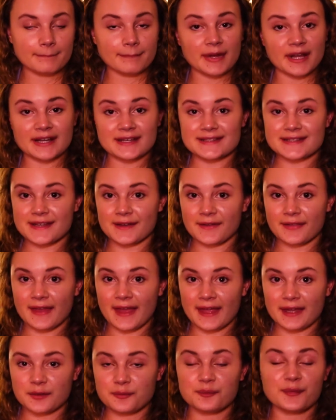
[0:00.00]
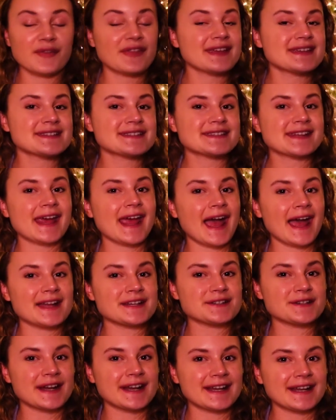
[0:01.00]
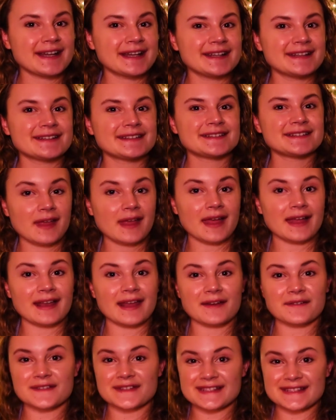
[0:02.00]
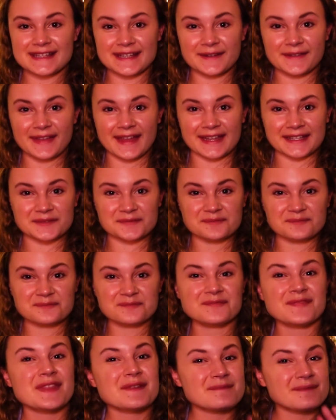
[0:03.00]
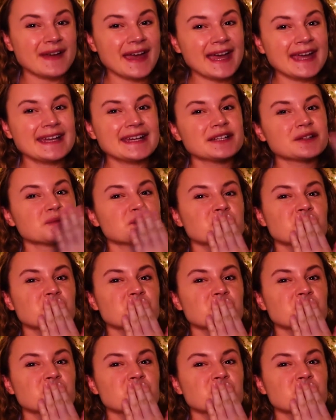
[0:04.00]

But until then, please stay hydrated, and I will see you then. Bye!